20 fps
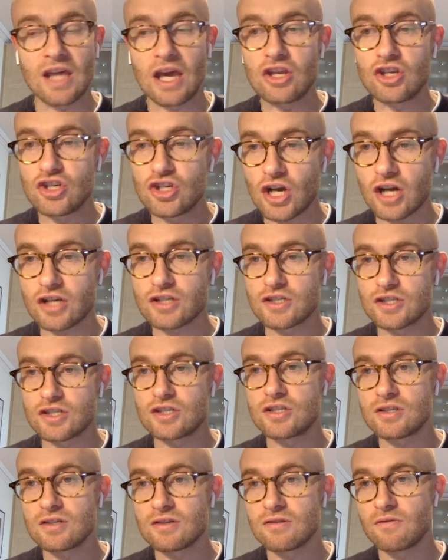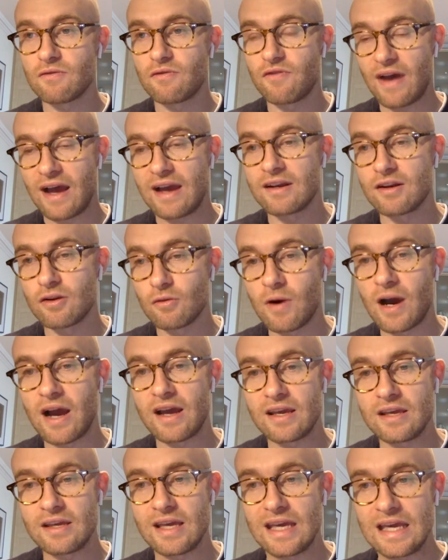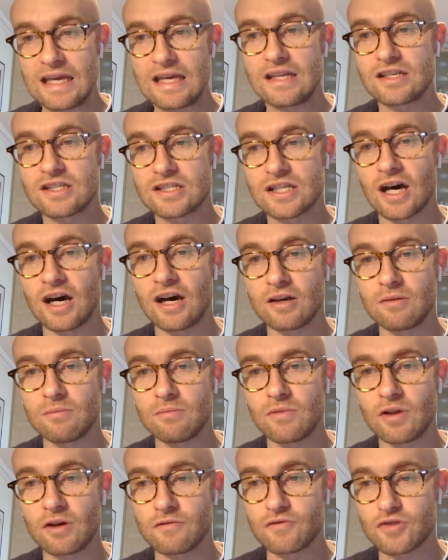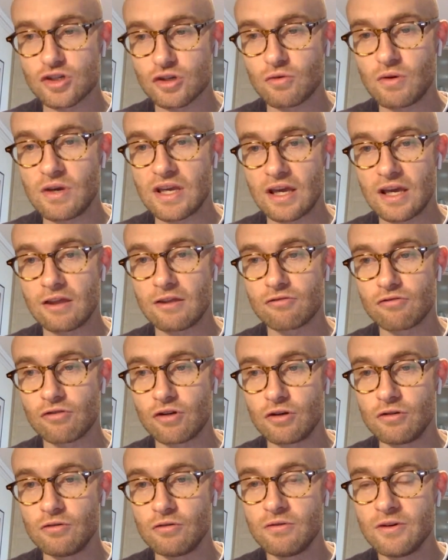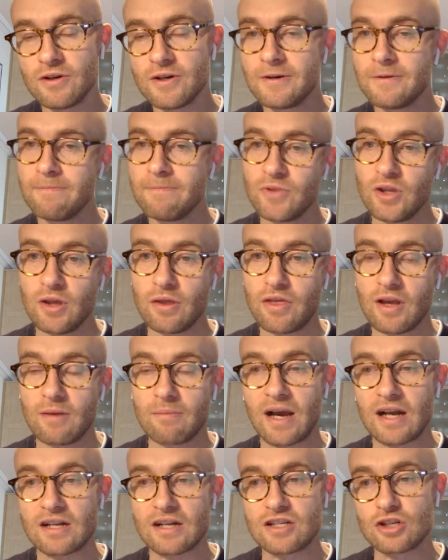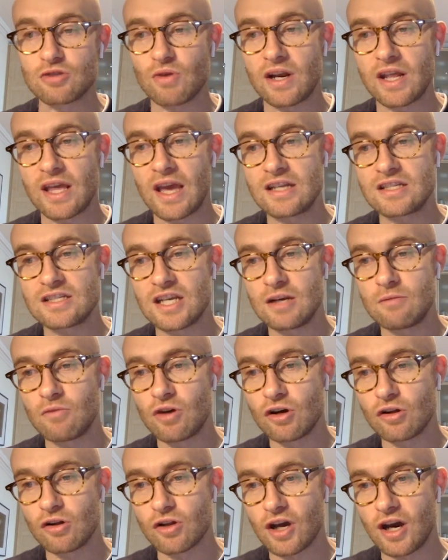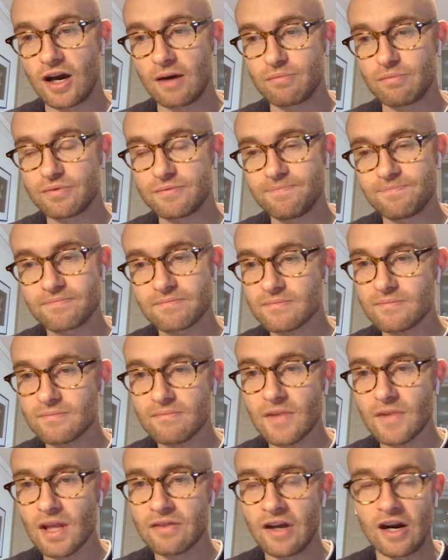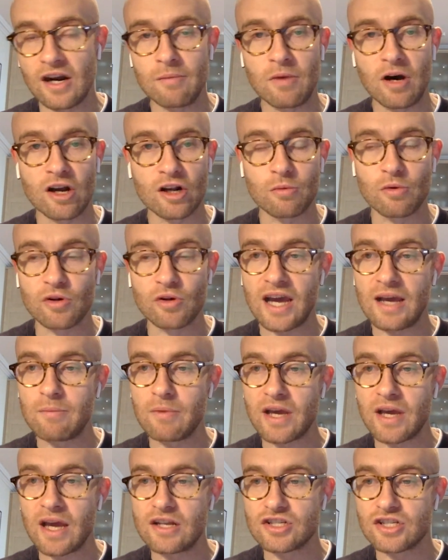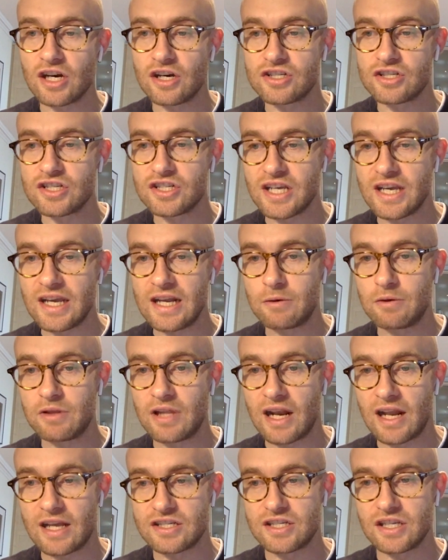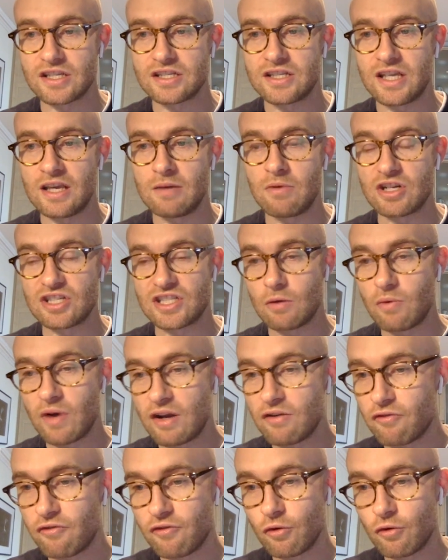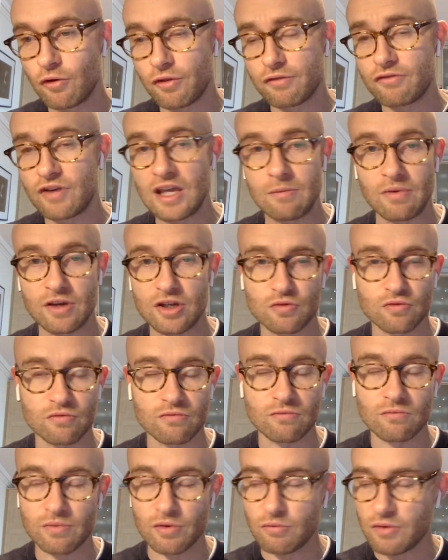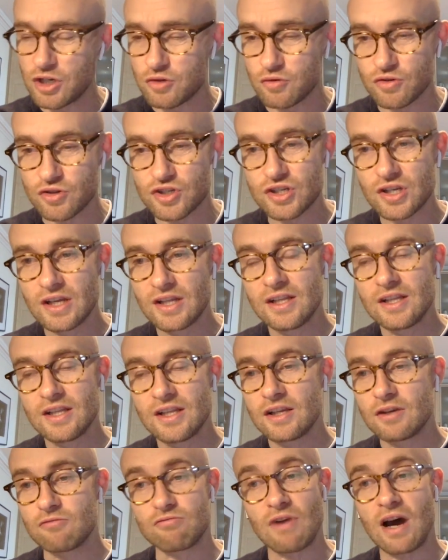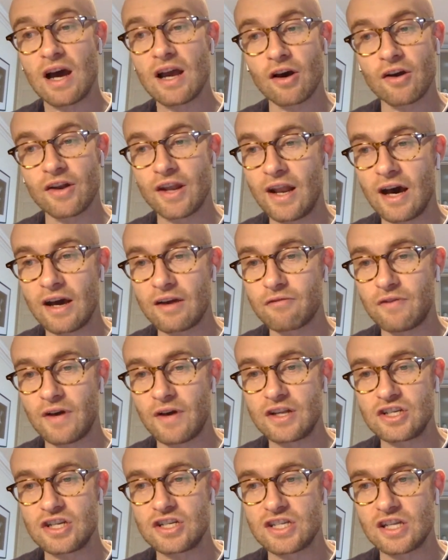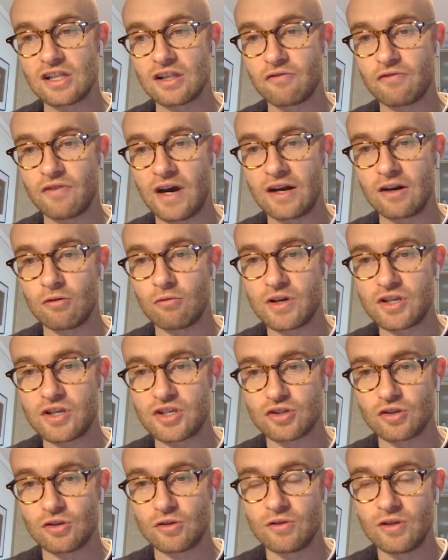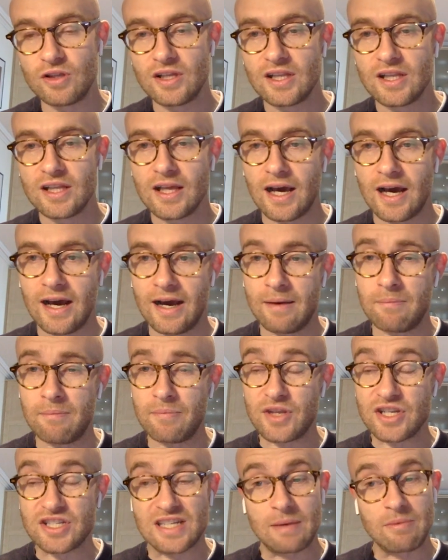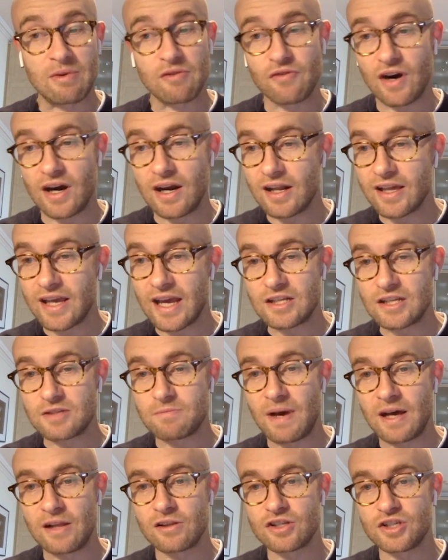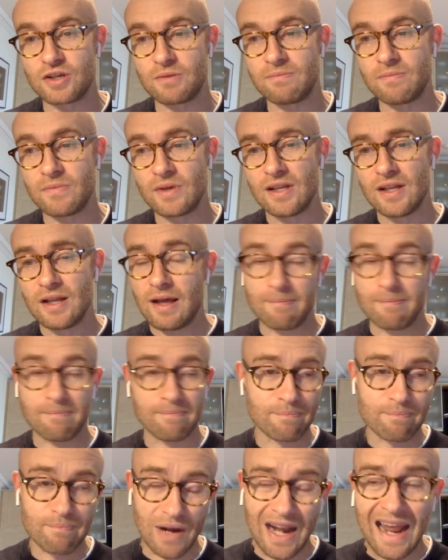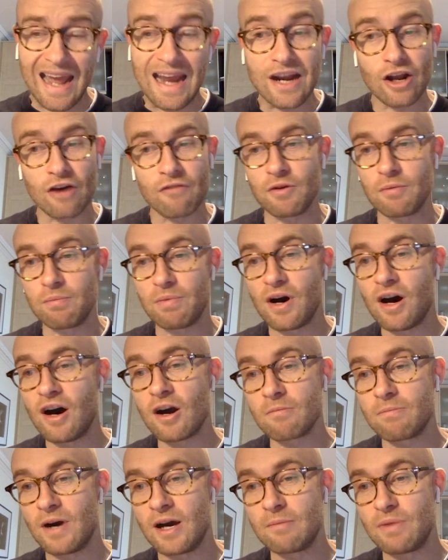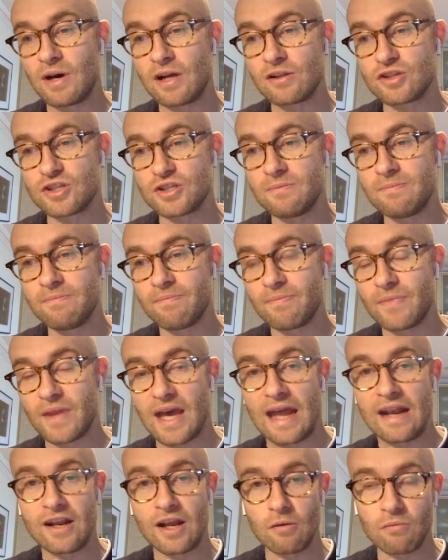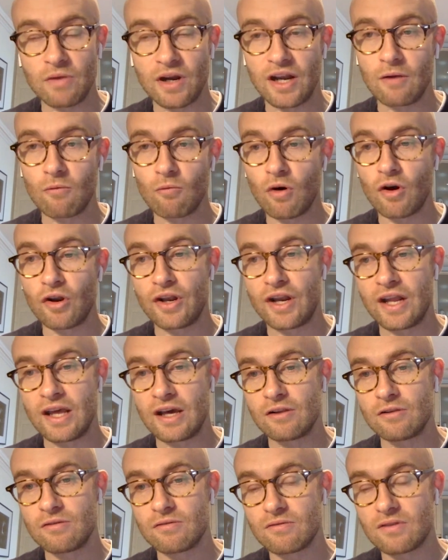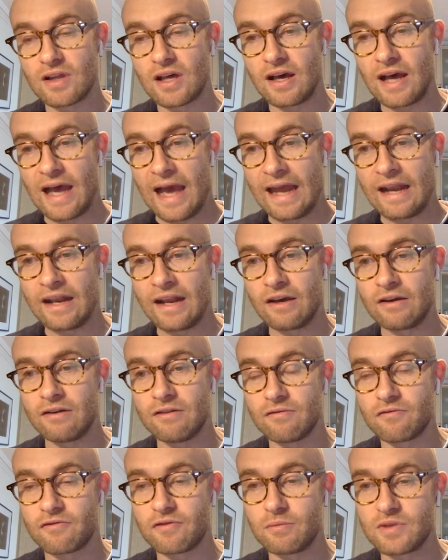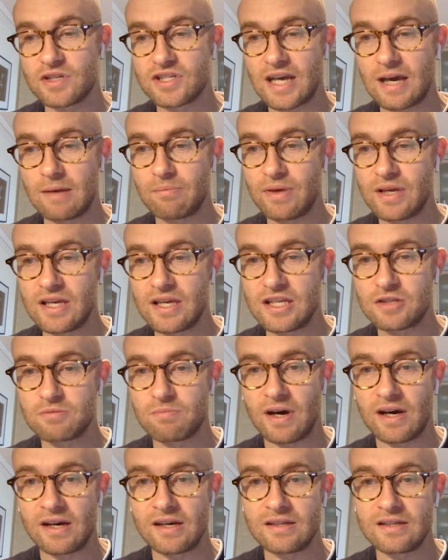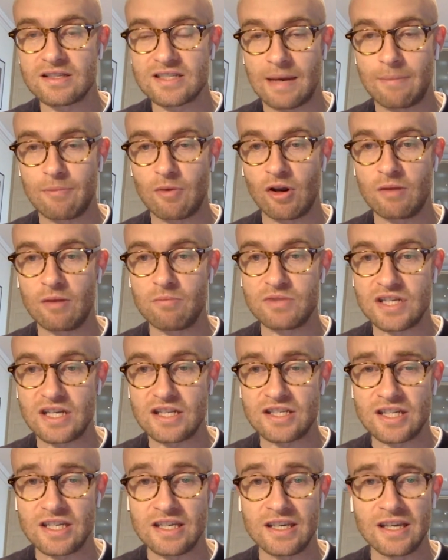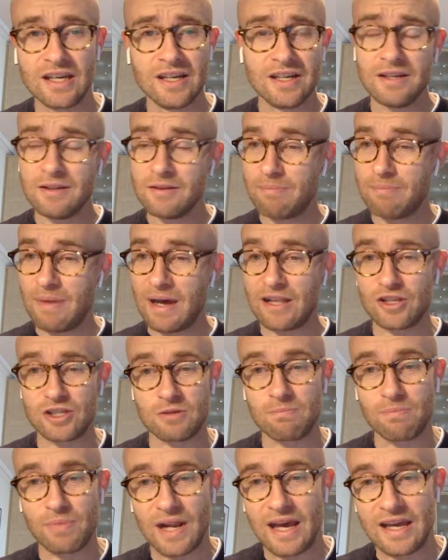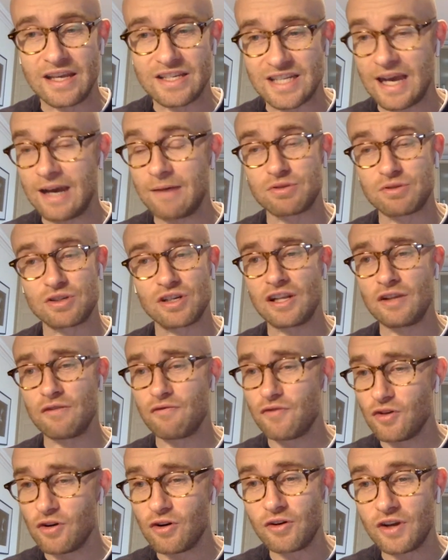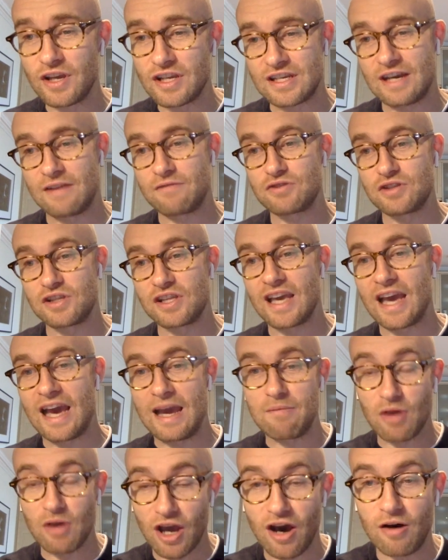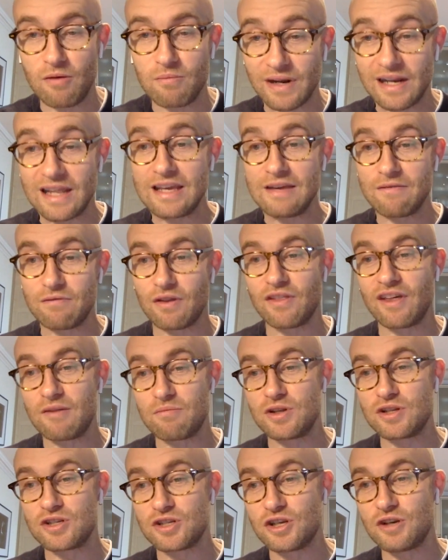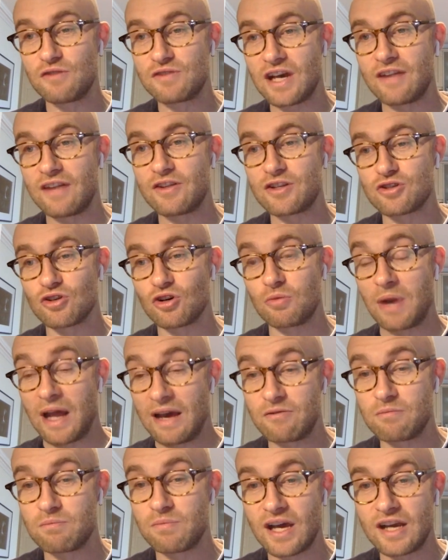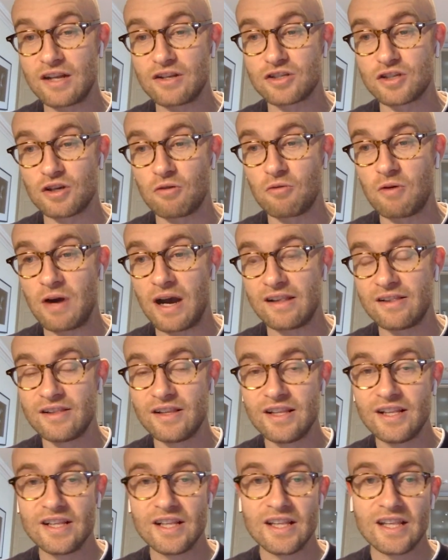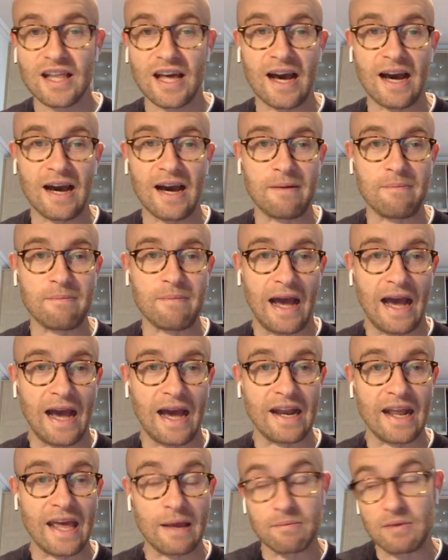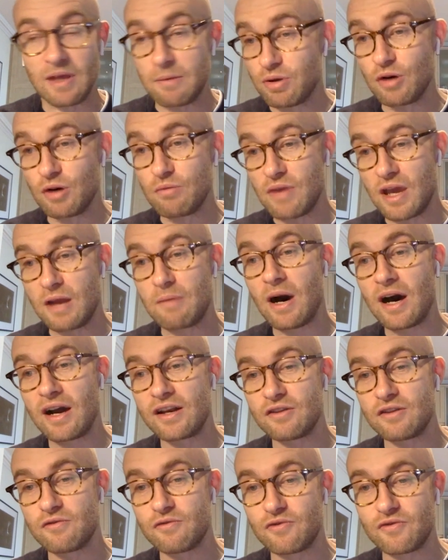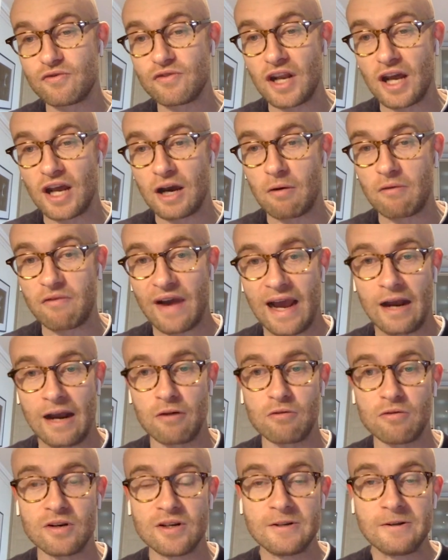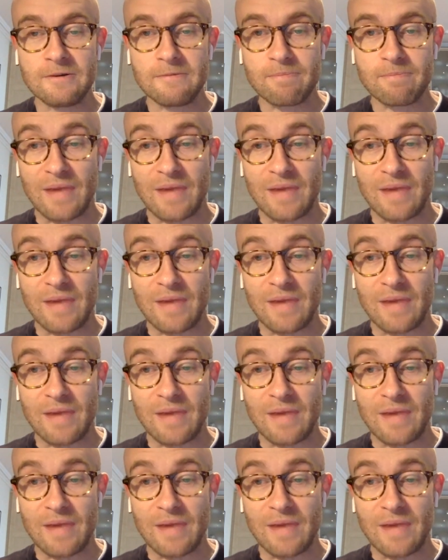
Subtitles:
they just find a way each time of squeaking through. You think back to the 2018 World Cup, that remarkable game against Argentina in the last 16, which they win 4-3, which was right on a knife edge until the final whistle. The semi-final against Belgium, played off the park by Belgium, end up winning 1-0, a header from a set piece by Samuel Umtiti. Belgian players absolutely furious after the game, can't believe that they've been turfed out of the tournament having played so well. And it put me in mind of how